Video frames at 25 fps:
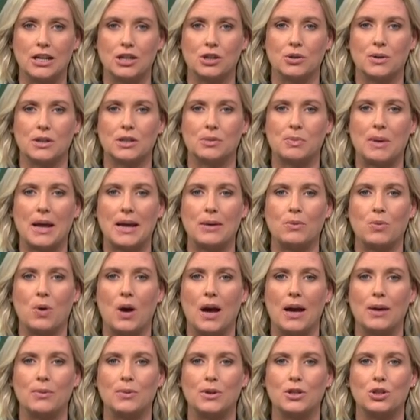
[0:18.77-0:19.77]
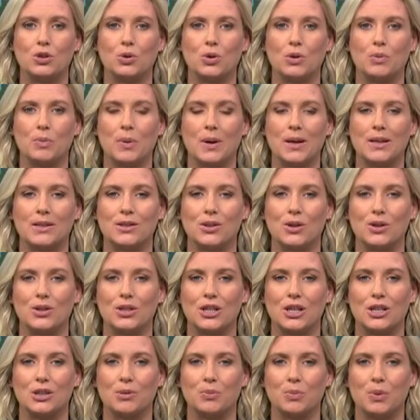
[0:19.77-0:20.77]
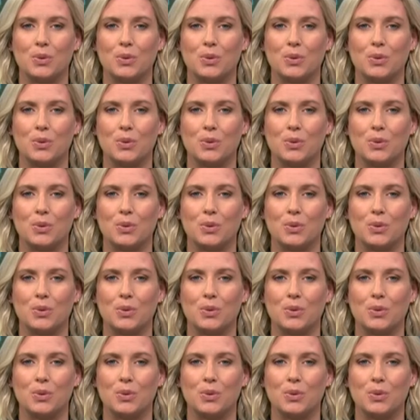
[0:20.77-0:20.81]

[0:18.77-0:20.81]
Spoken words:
To explain why, we're joined by Association